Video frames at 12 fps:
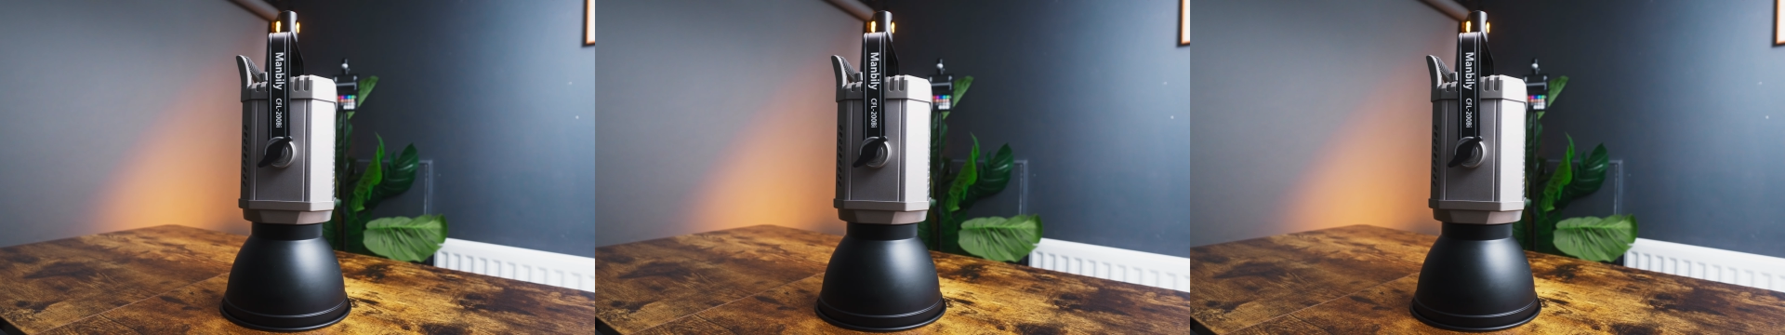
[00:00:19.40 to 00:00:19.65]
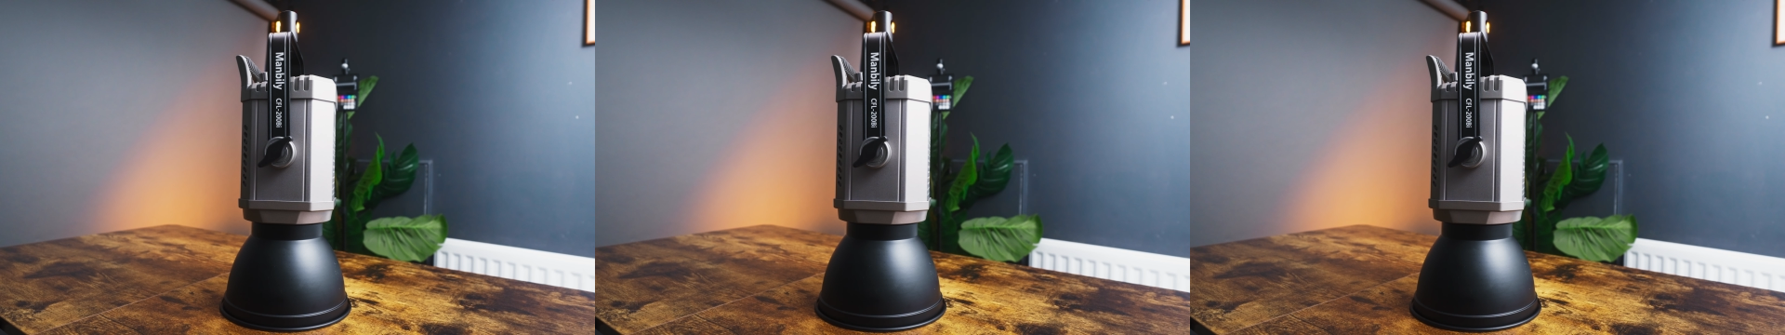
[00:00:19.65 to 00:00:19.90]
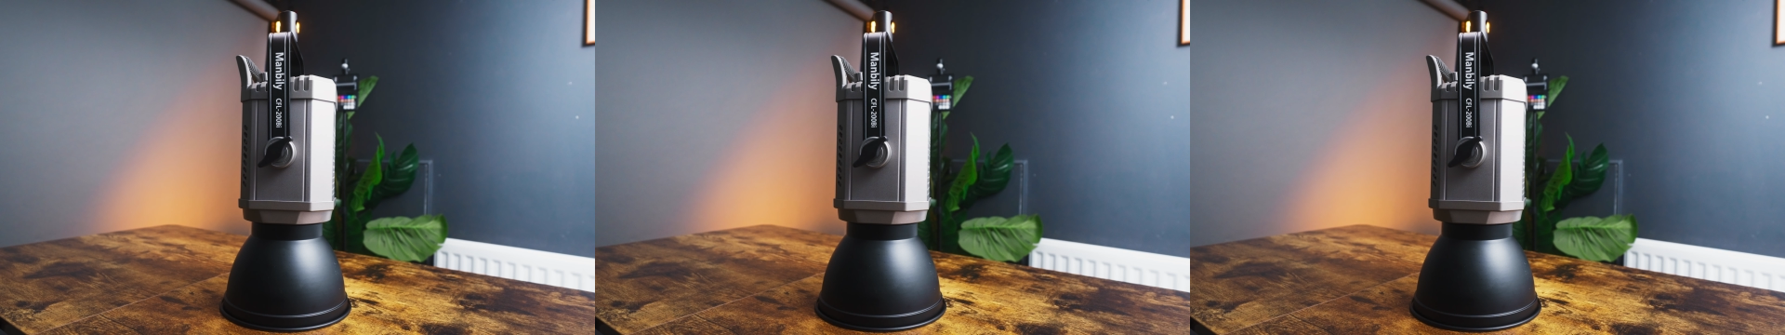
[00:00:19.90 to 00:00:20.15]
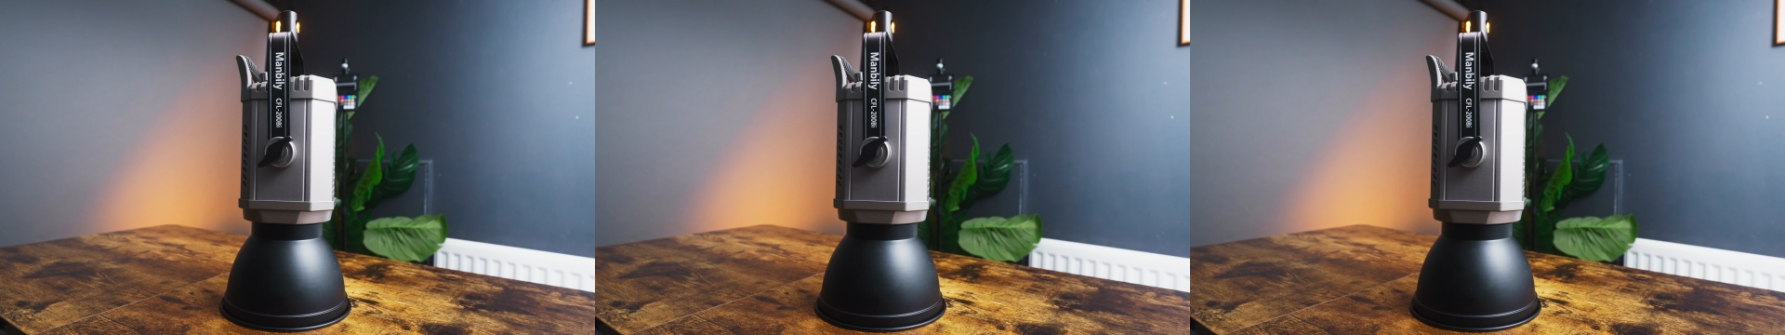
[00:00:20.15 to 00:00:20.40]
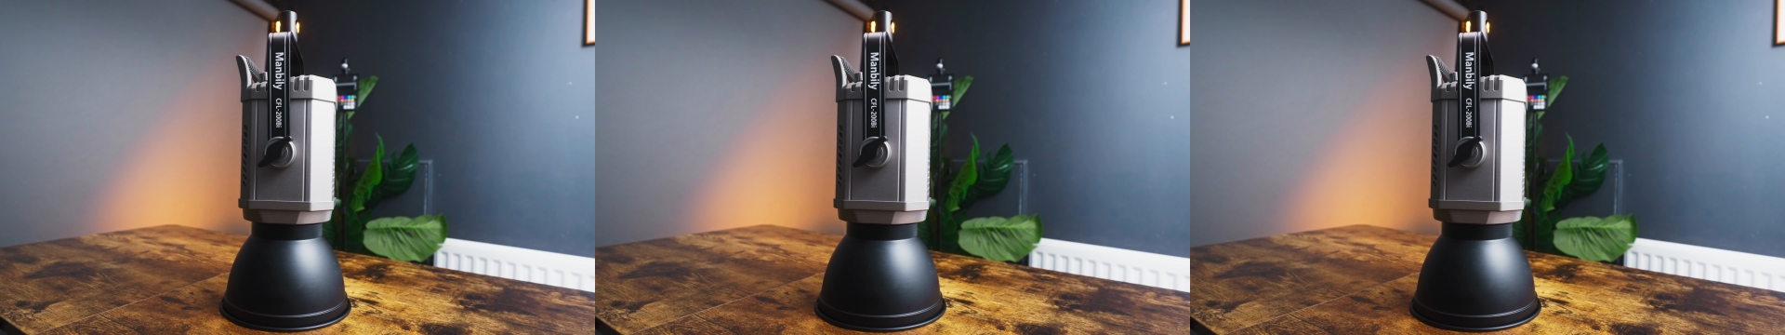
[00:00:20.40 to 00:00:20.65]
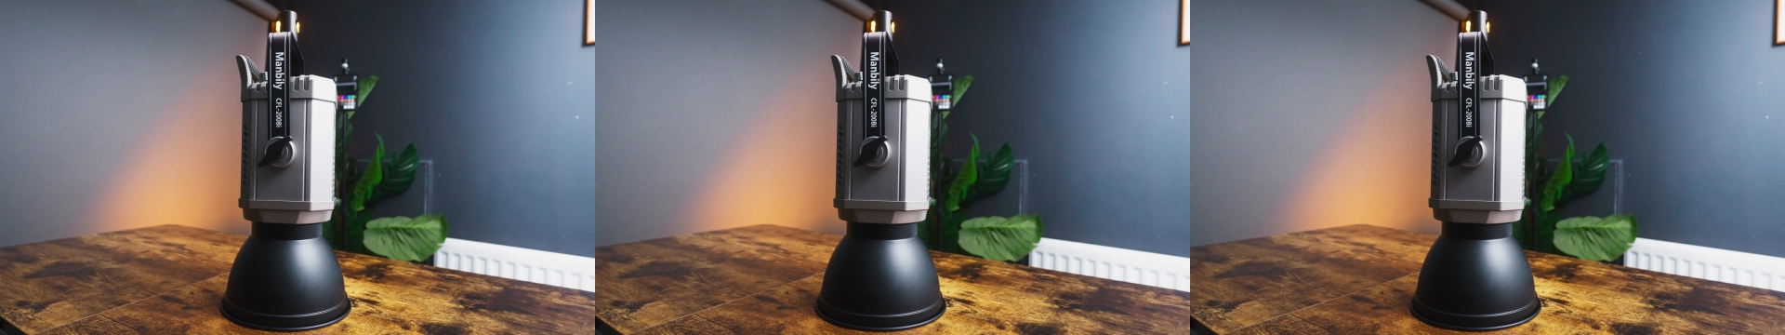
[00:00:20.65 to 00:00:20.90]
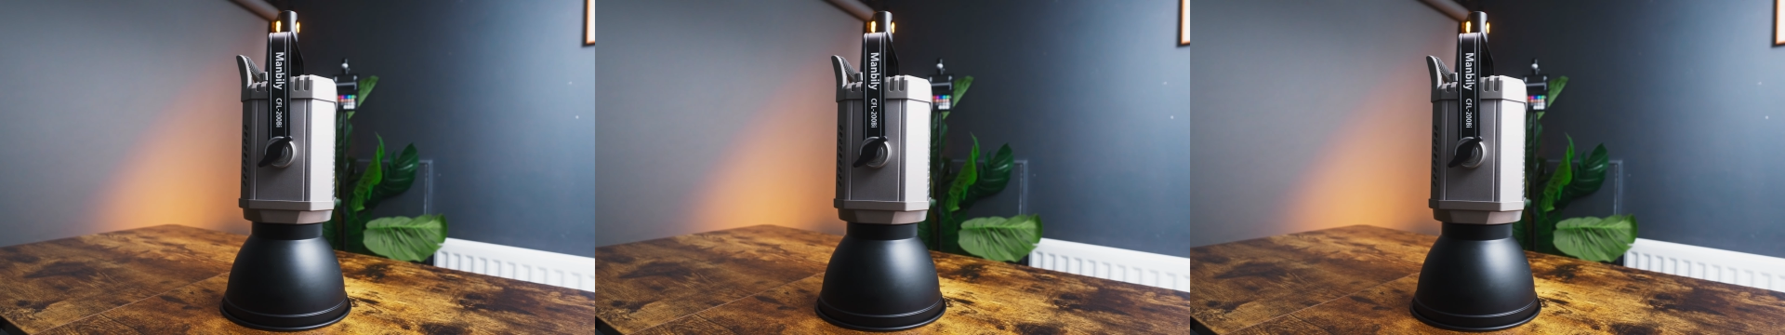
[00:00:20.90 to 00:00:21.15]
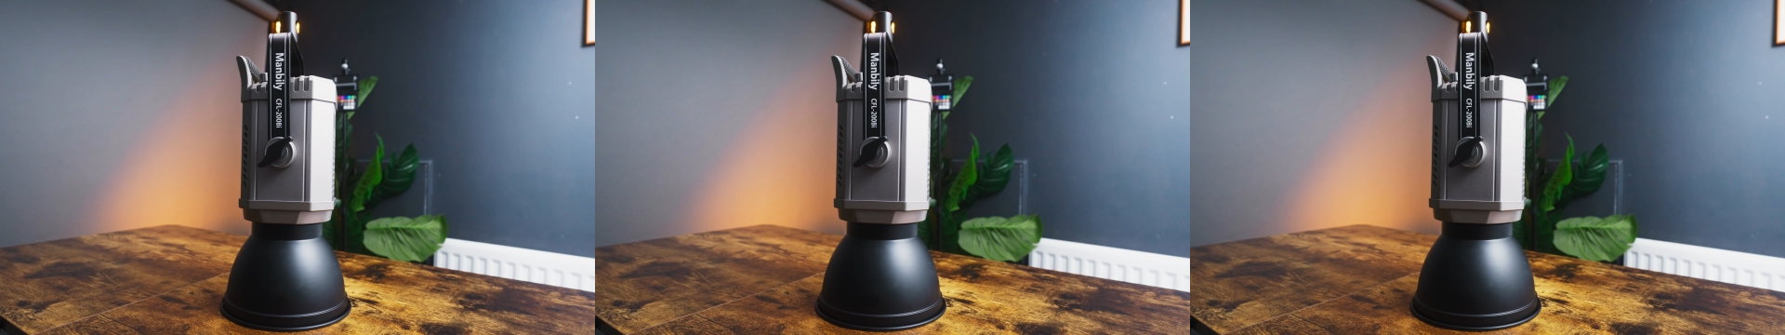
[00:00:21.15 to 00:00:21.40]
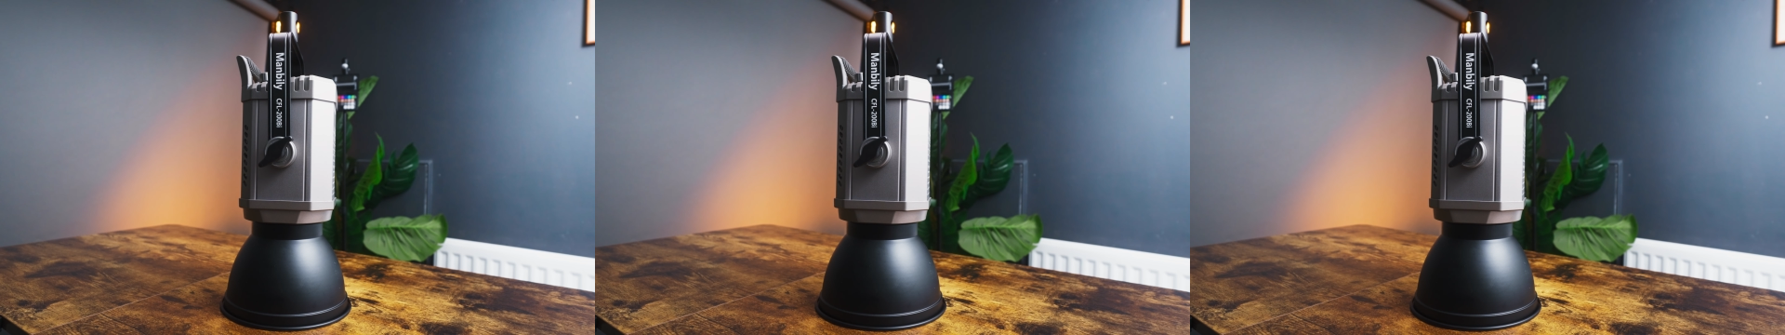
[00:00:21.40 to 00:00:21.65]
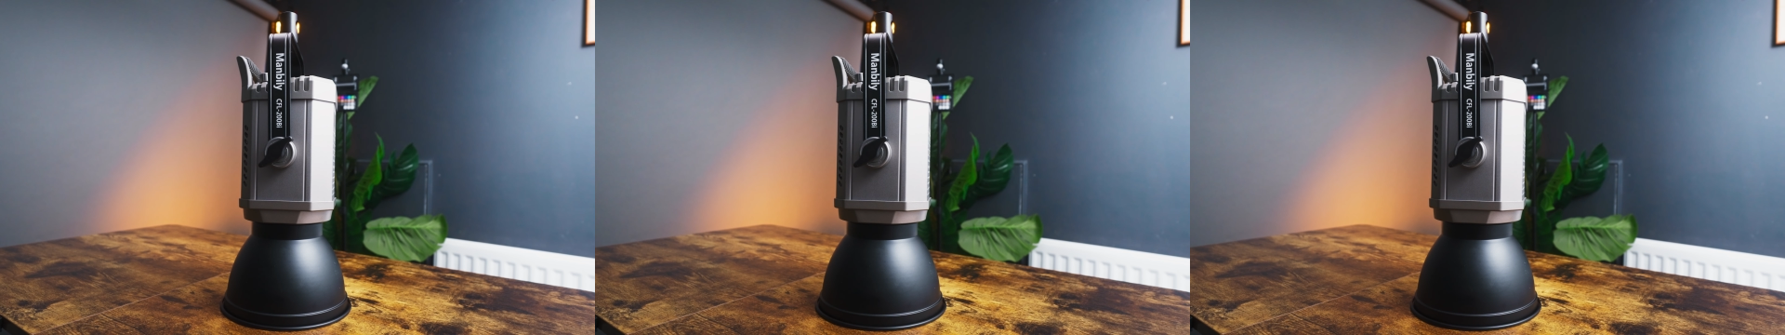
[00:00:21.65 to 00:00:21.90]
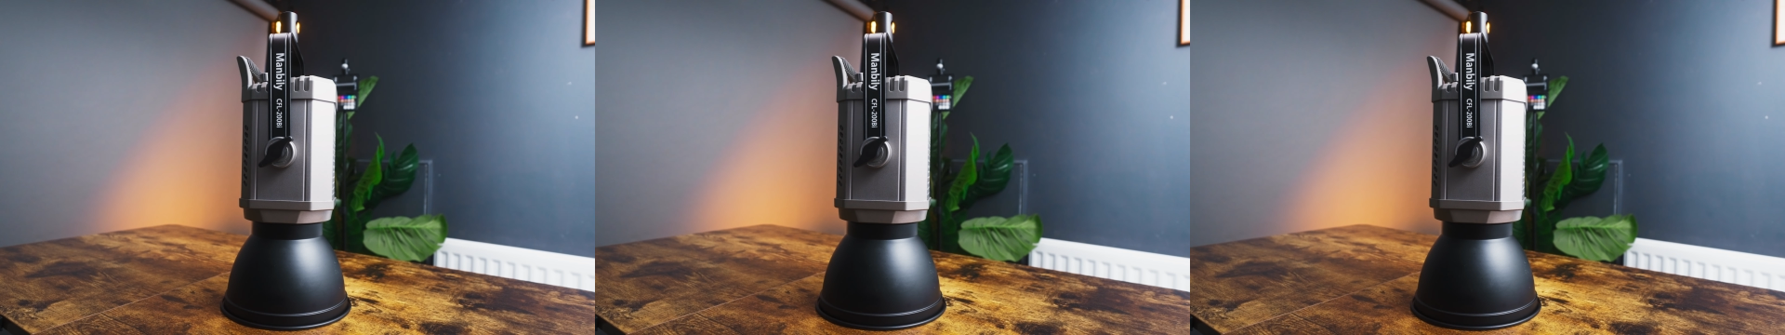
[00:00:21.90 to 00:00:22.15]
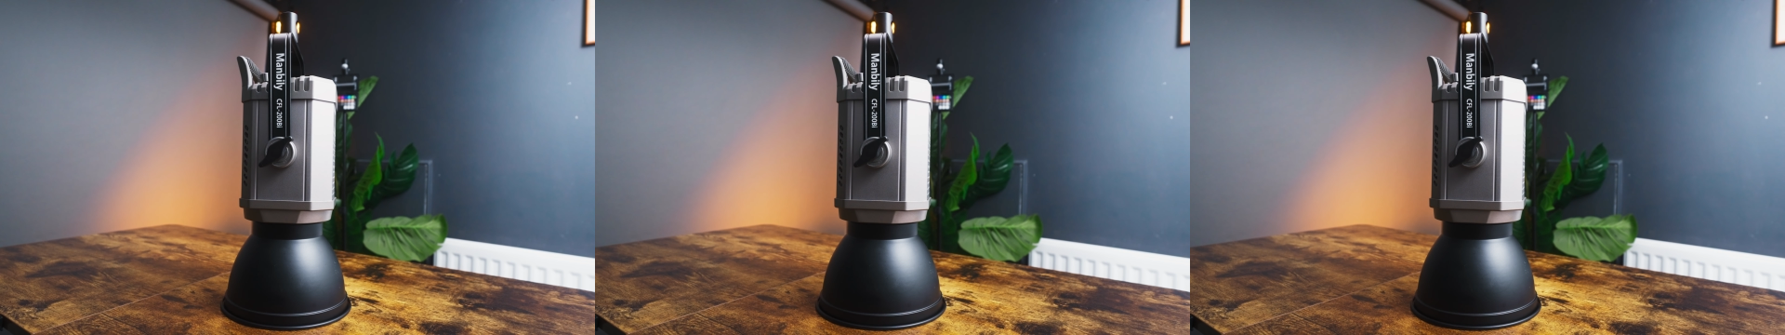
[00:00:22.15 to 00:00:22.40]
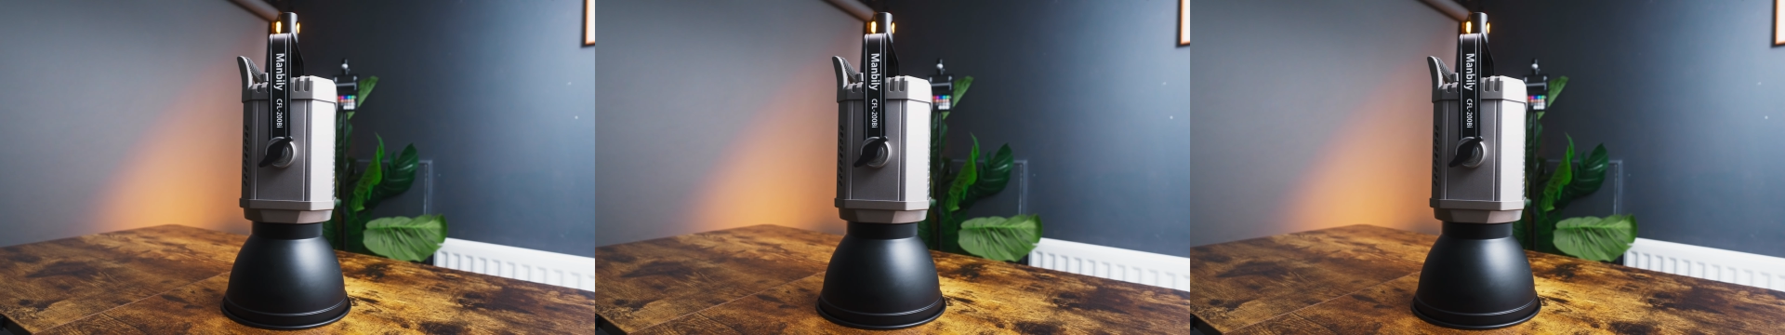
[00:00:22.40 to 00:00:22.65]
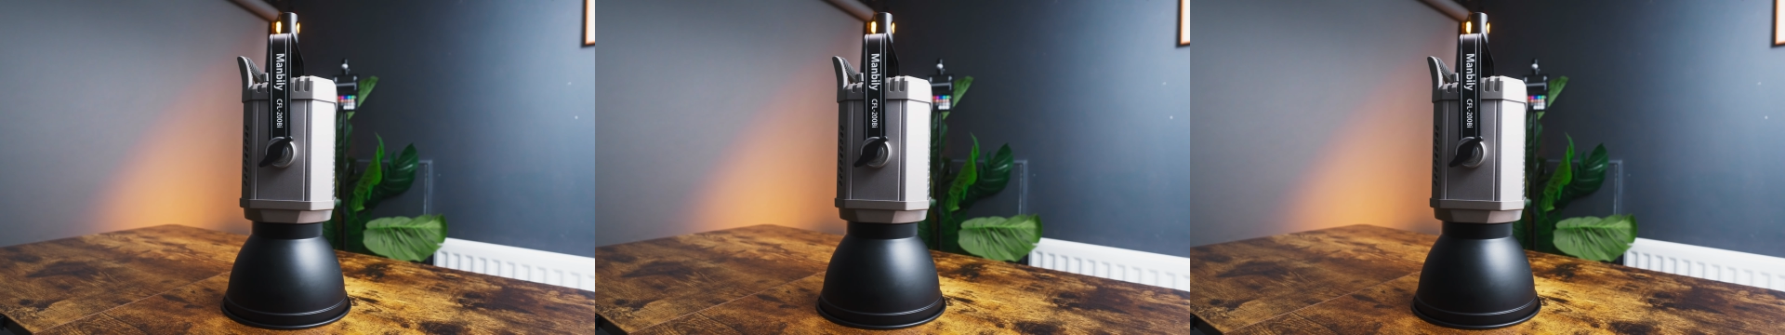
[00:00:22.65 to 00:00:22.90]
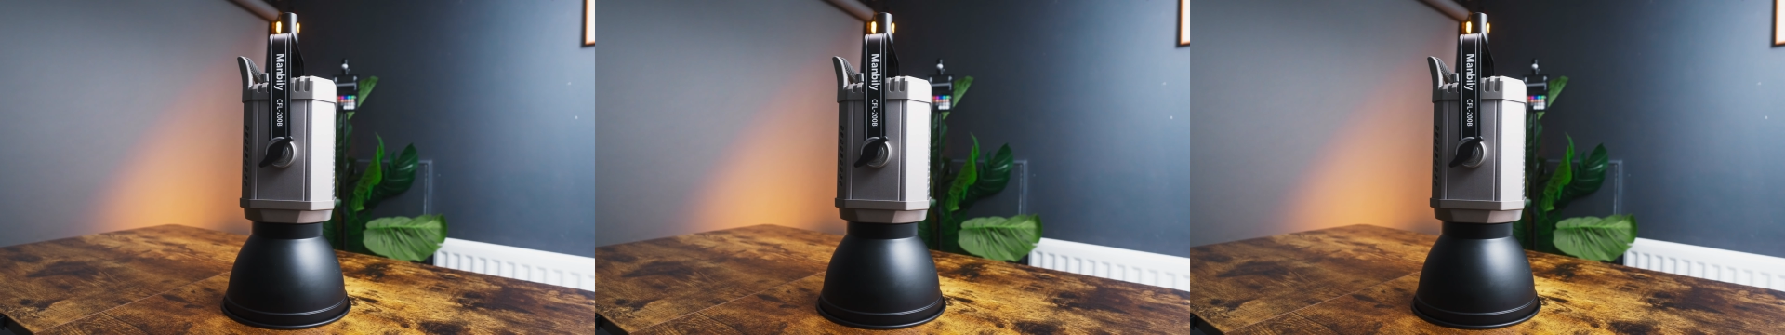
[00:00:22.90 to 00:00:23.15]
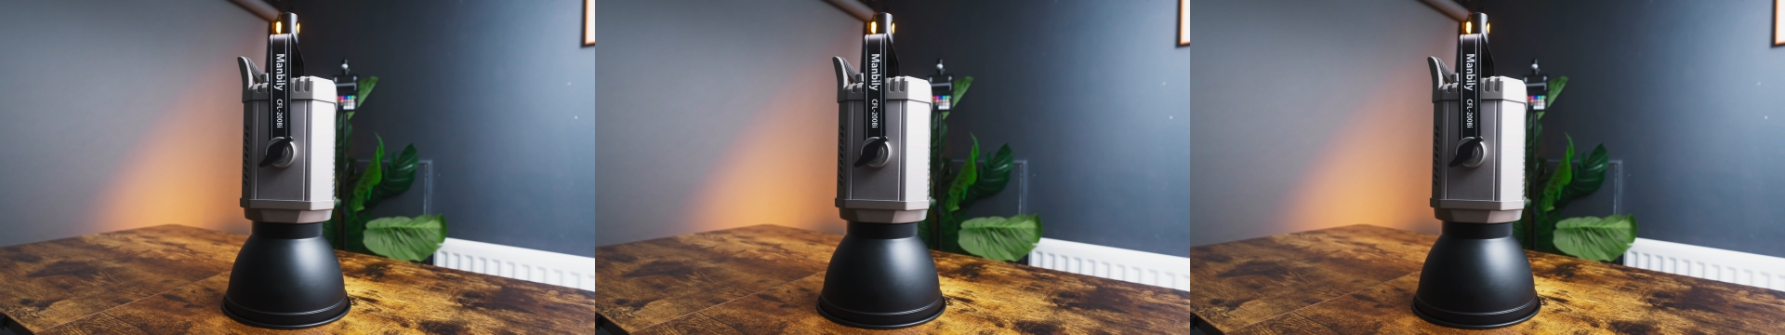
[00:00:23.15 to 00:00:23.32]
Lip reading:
(no speaker visible)